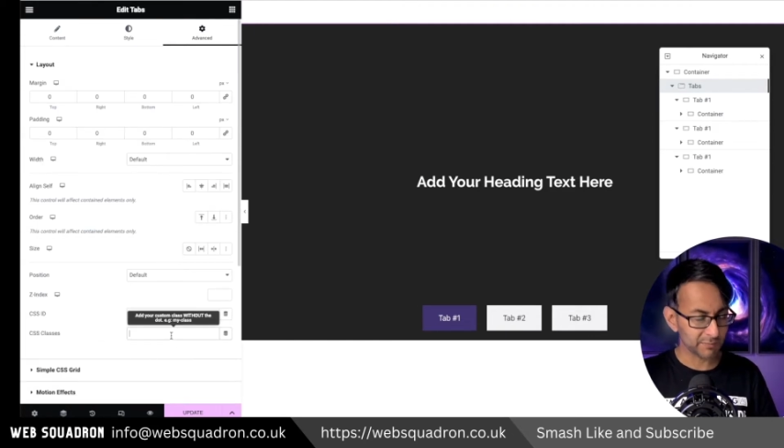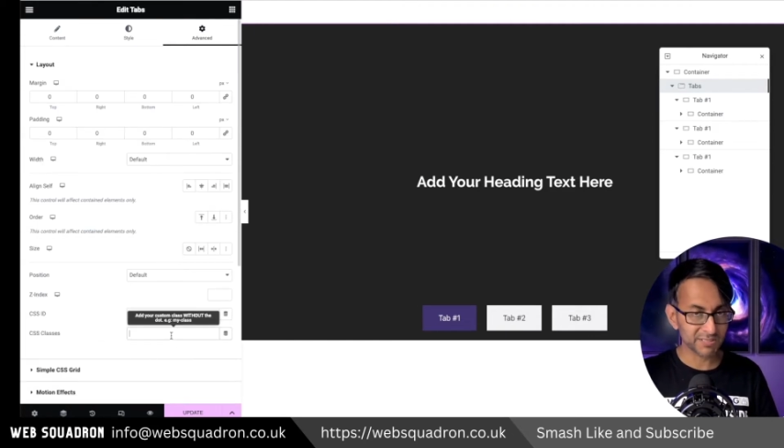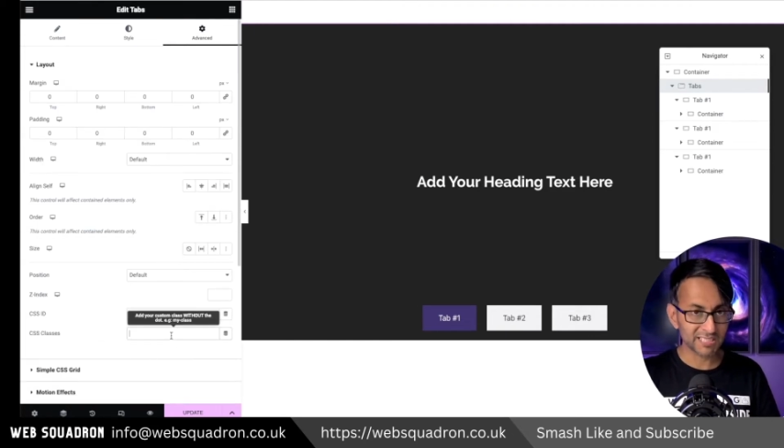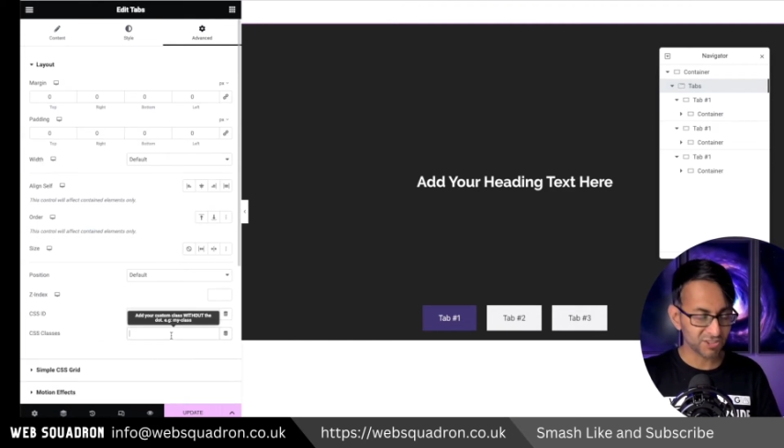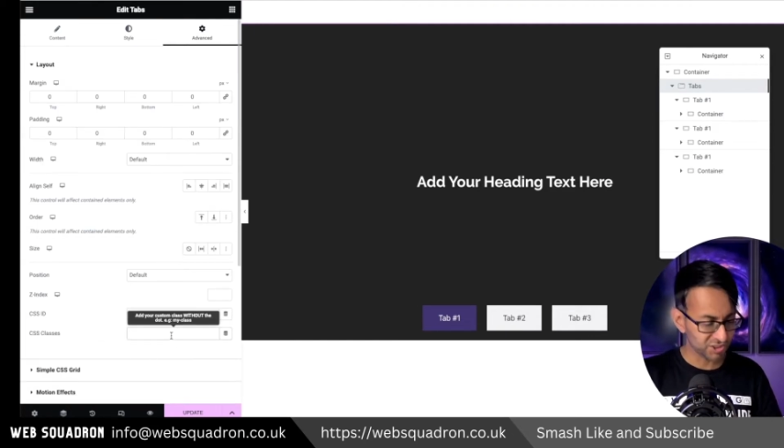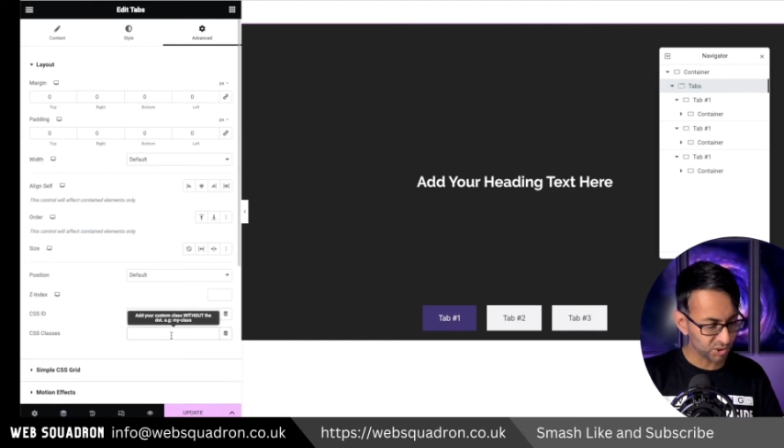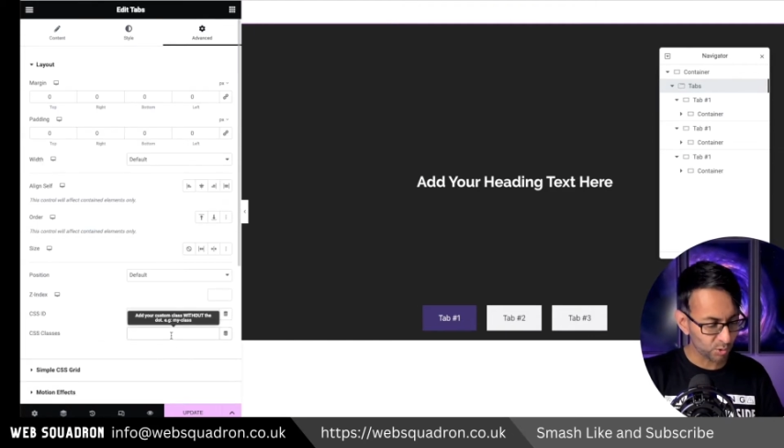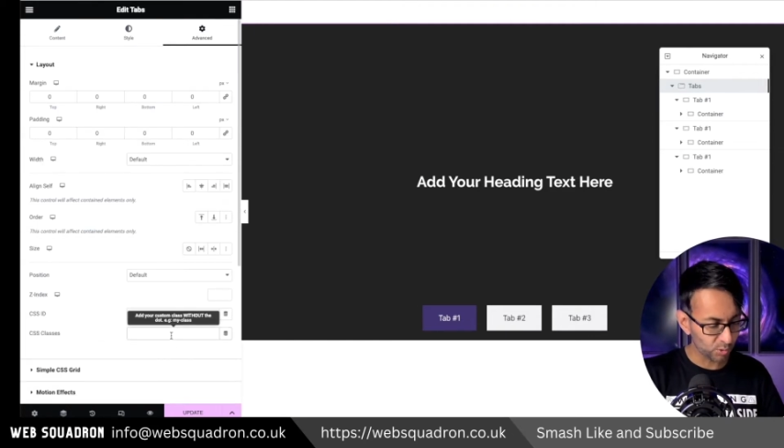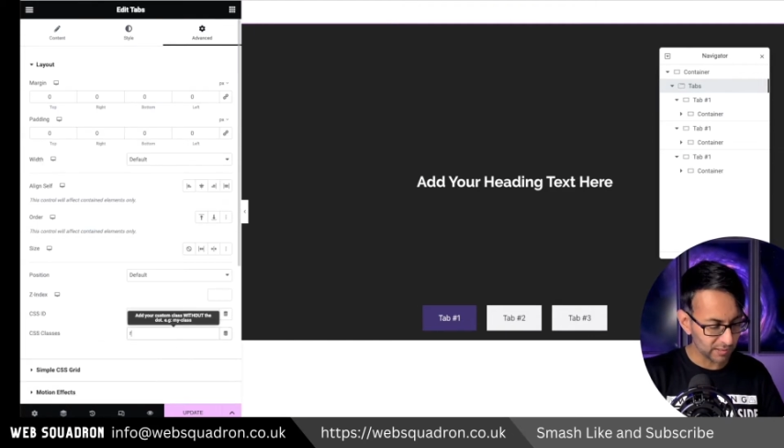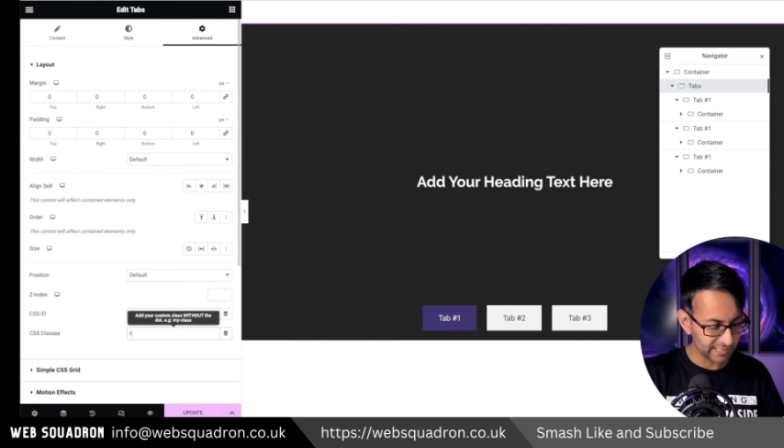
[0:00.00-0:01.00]
So let's just
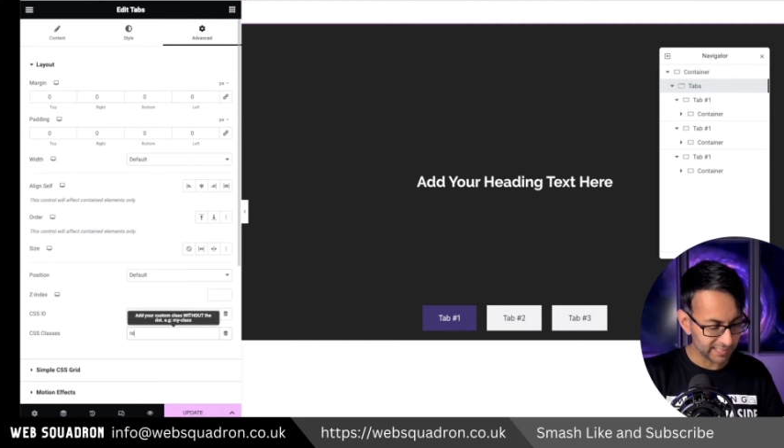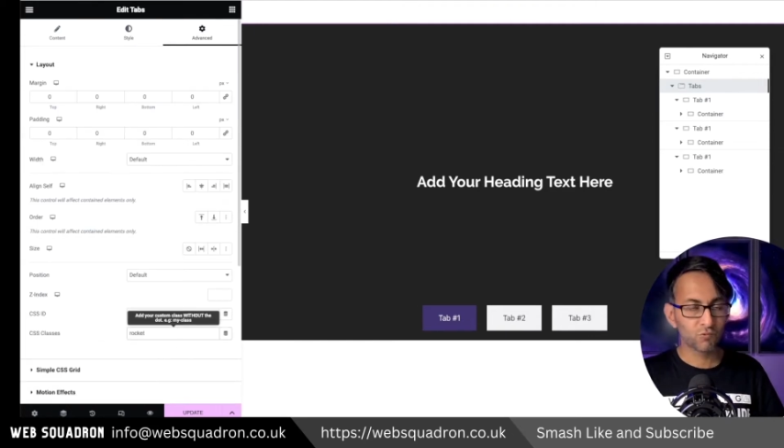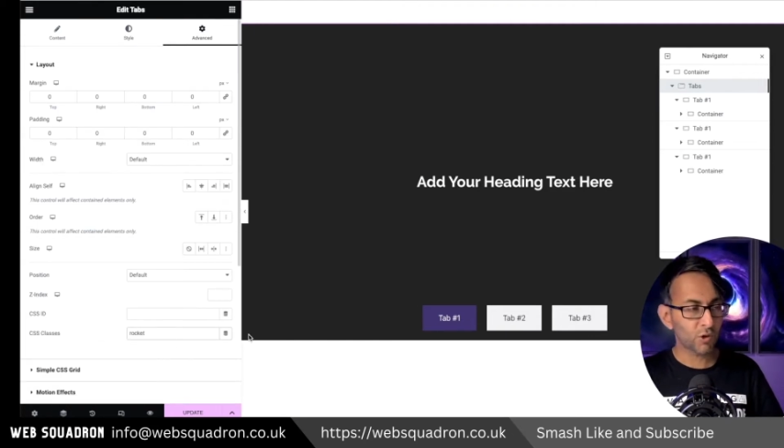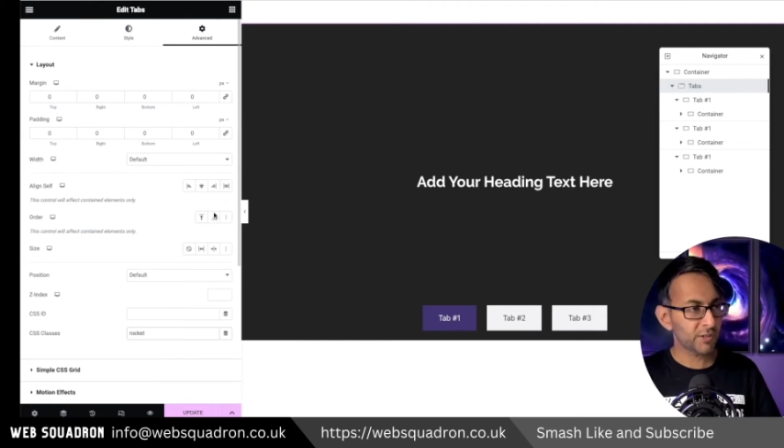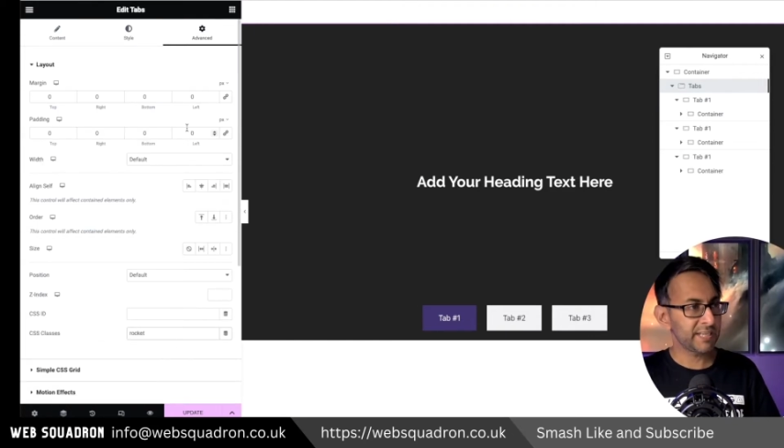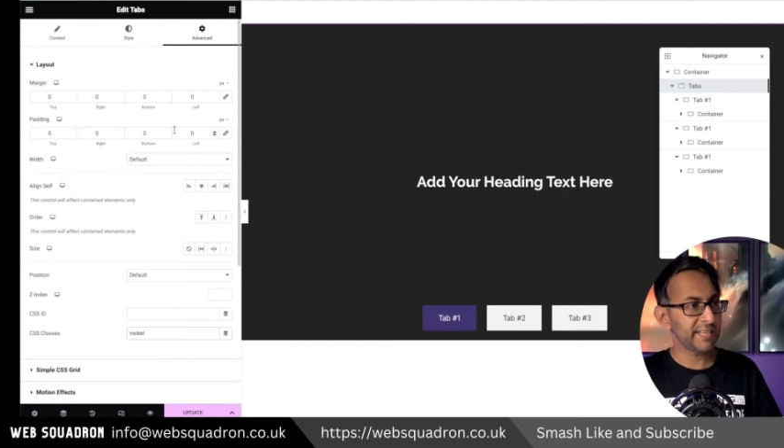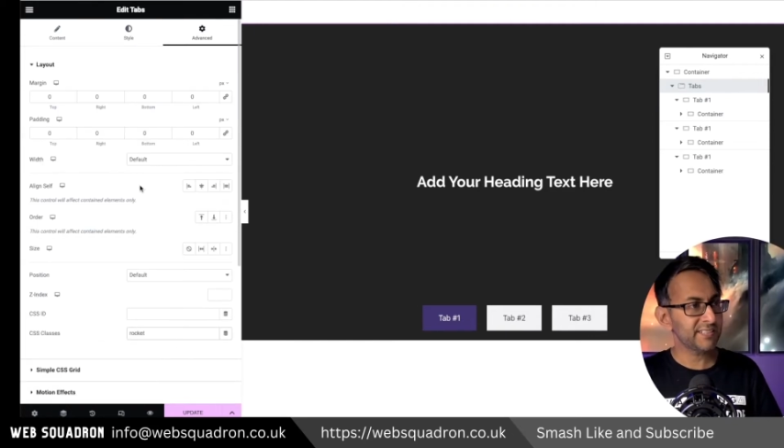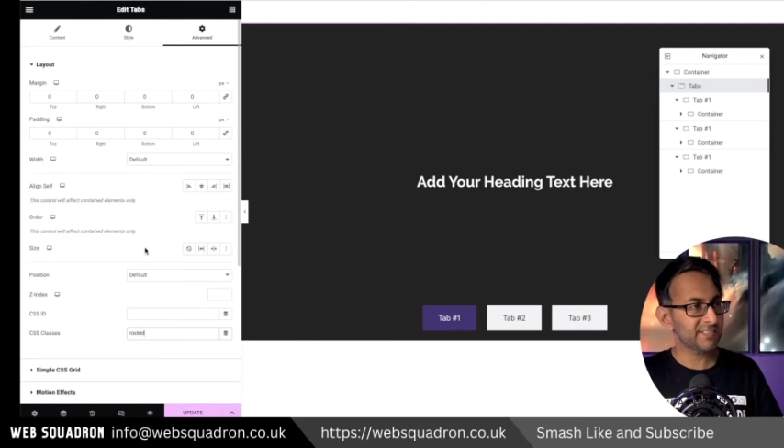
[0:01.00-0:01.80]
call it rocket.